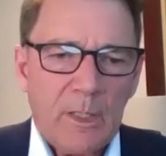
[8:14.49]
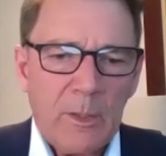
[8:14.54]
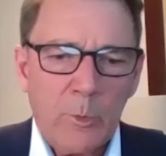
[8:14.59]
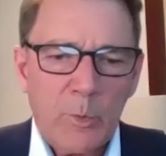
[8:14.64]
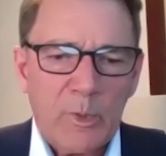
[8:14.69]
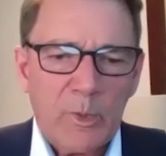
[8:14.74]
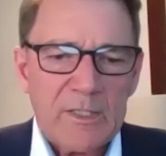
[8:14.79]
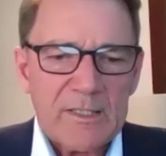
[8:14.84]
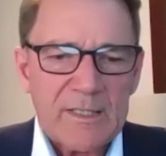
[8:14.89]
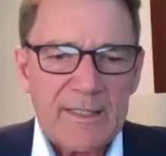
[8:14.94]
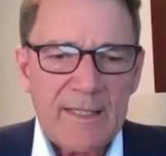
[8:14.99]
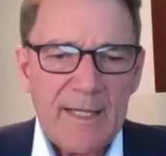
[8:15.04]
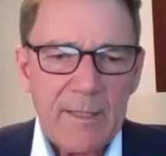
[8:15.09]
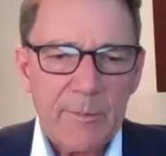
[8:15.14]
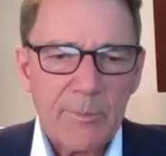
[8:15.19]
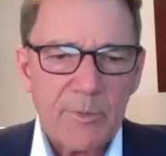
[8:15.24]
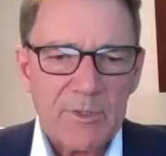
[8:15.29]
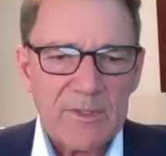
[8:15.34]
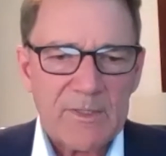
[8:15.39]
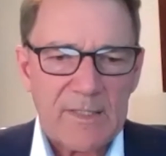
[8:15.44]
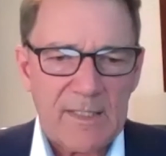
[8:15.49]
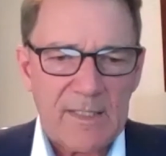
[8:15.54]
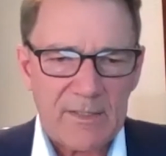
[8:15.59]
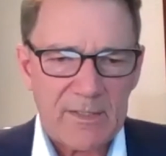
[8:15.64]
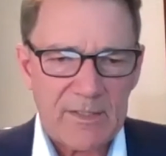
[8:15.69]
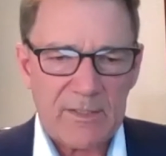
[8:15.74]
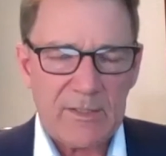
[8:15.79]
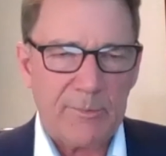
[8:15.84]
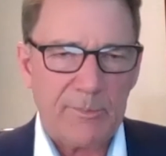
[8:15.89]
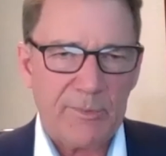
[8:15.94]
which enables
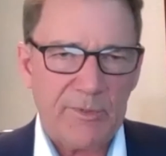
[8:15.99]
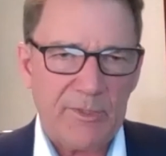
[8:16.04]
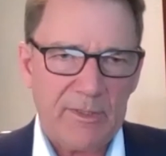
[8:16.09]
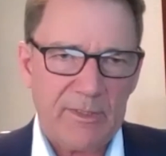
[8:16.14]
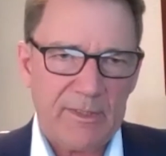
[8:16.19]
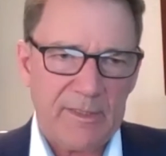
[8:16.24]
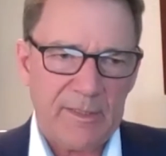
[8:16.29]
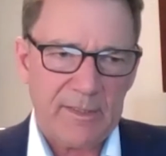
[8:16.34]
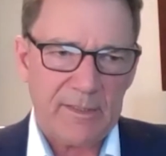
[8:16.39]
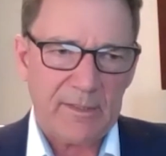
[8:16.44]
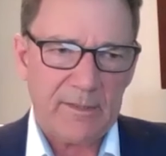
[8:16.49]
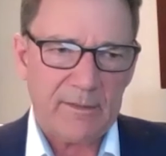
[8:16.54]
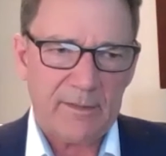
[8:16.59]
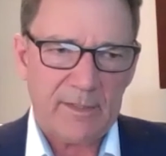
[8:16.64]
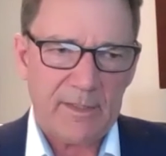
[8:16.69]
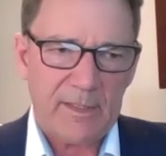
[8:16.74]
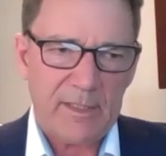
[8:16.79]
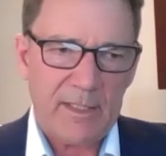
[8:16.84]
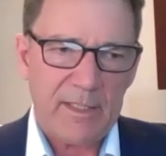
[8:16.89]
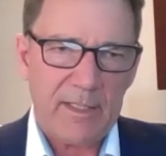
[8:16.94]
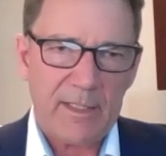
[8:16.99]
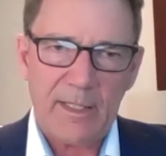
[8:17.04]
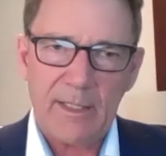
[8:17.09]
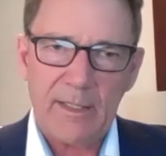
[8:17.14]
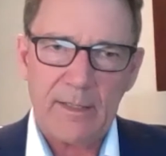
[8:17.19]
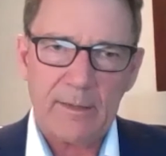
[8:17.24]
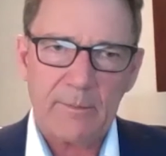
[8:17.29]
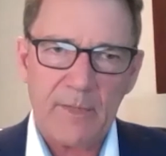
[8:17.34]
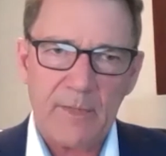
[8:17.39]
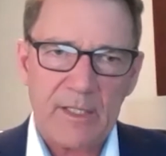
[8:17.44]
us to build
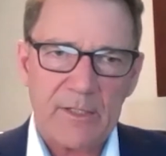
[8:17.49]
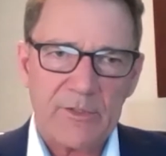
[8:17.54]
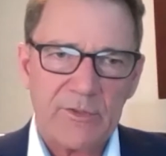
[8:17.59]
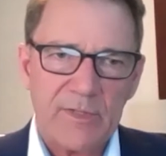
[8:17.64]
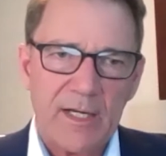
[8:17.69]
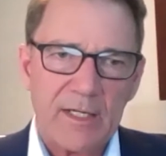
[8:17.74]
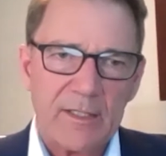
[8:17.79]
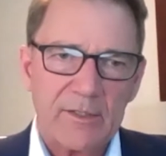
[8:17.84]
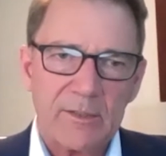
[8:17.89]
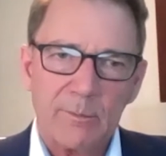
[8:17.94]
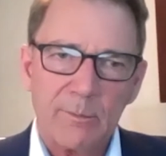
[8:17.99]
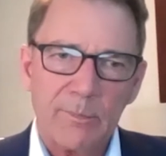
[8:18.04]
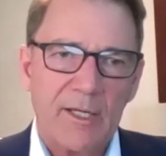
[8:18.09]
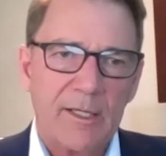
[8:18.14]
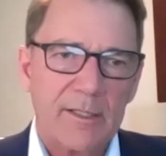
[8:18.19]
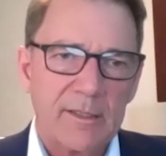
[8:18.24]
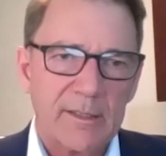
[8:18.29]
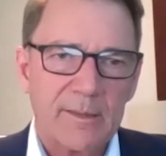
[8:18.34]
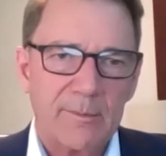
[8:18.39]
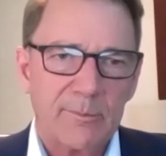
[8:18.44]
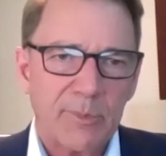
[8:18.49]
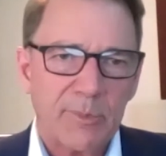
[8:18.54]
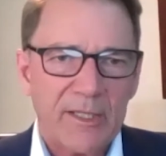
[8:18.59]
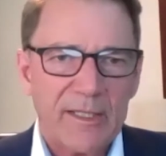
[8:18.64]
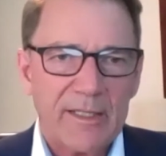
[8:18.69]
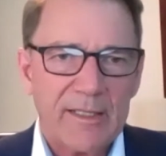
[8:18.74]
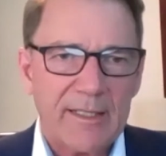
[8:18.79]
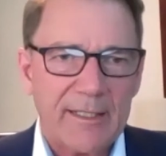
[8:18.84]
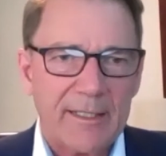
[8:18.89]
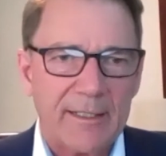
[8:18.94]
the extraction plant
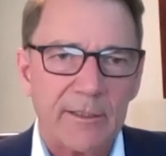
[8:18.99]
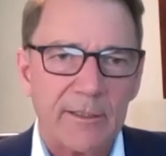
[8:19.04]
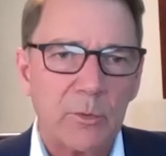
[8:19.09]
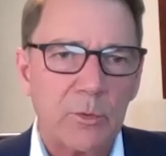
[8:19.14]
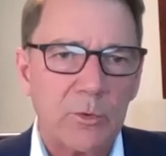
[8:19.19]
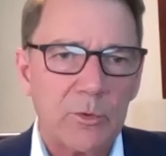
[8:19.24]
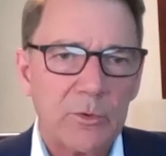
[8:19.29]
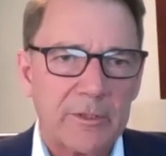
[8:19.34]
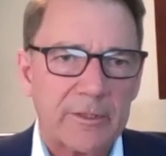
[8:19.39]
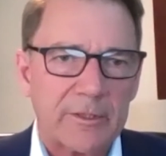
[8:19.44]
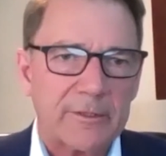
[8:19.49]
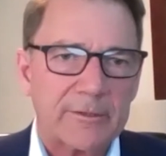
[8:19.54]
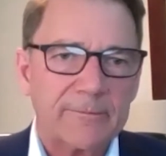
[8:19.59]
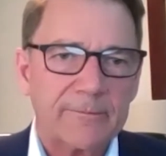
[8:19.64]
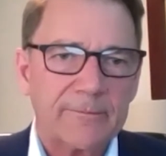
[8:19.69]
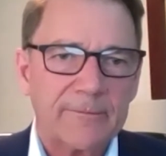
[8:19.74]
completely underwater,